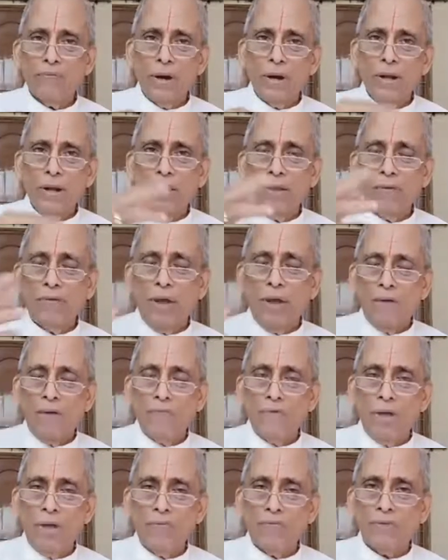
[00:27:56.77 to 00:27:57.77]
What the
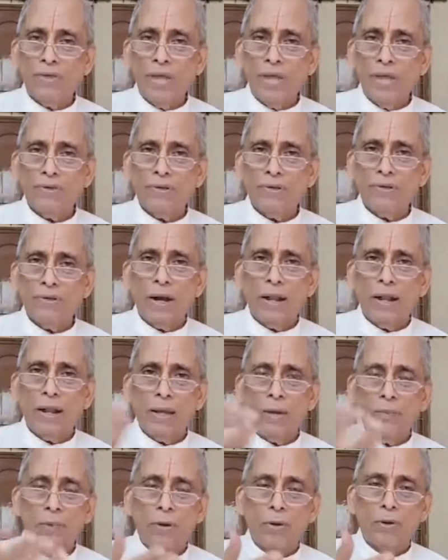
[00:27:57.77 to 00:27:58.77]
wife says is not
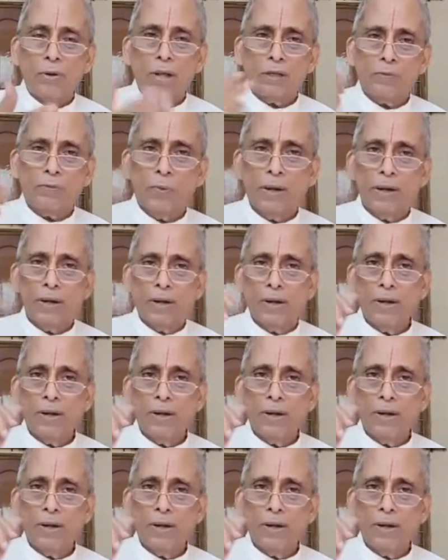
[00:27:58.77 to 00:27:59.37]
agreeable to the husband.